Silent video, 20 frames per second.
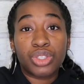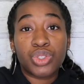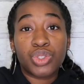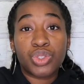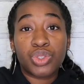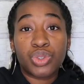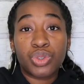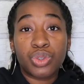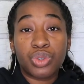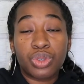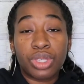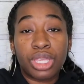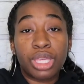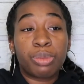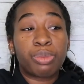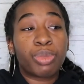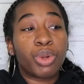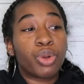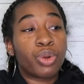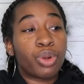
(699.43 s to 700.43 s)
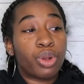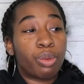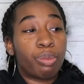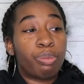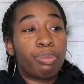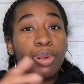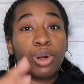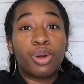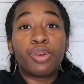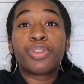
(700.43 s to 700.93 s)
two he broke
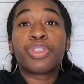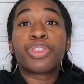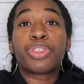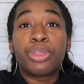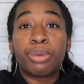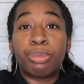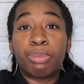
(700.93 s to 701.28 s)
both the